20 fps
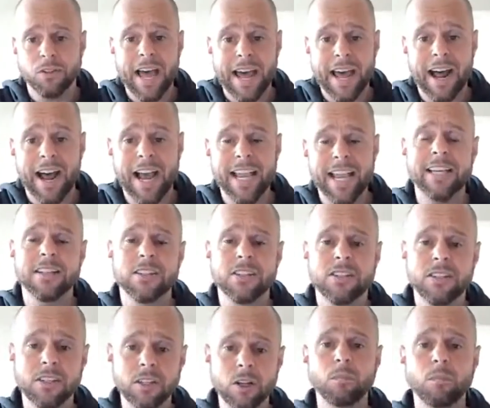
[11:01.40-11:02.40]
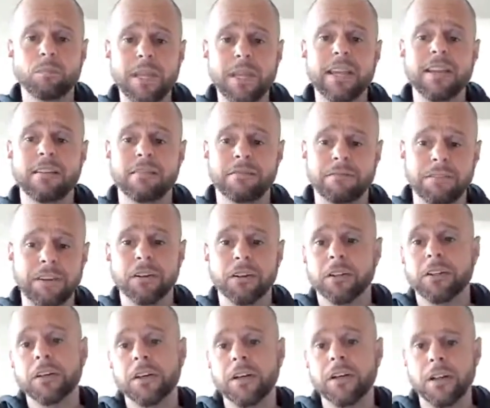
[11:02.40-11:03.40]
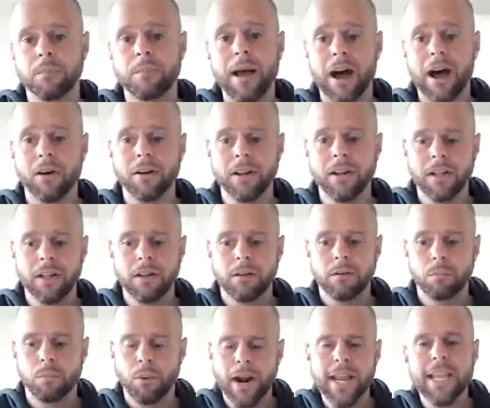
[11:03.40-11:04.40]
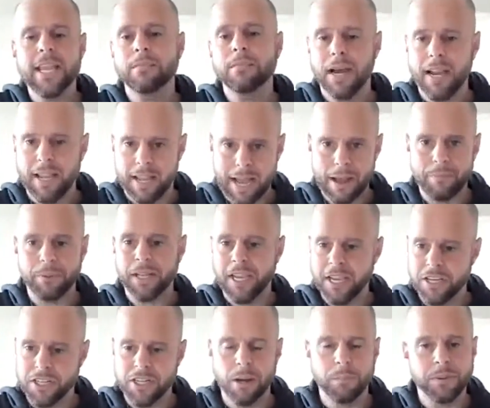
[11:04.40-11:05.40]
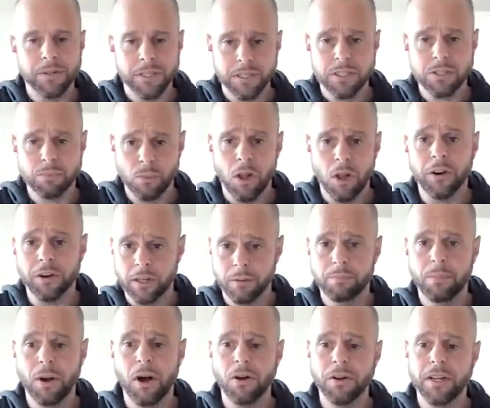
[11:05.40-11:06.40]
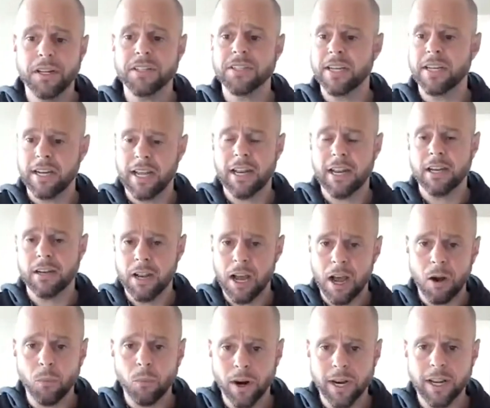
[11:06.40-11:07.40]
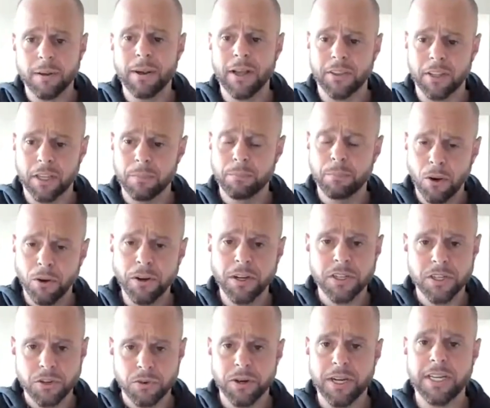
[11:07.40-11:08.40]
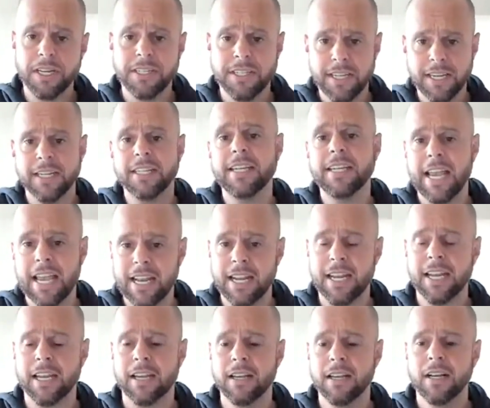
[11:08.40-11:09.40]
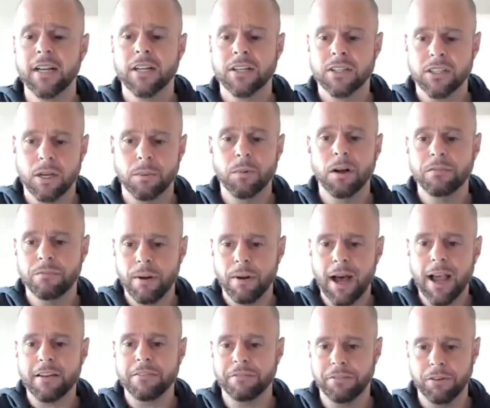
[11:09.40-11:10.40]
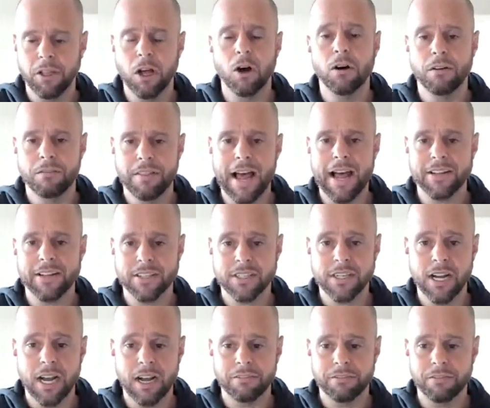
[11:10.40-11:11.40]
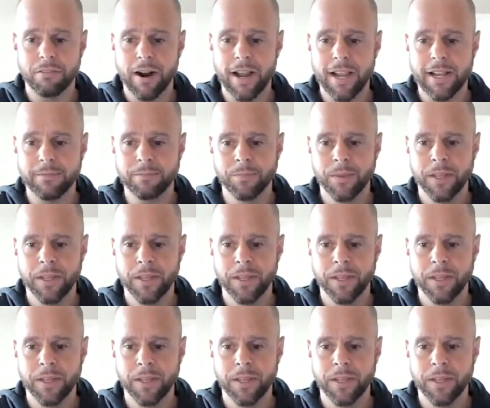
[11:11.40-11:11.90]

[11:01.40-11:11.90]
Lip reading: that I can still feel good about breaking my application up into smaller components and not worrying about the component tree dictating some of my flow of that stuff, right?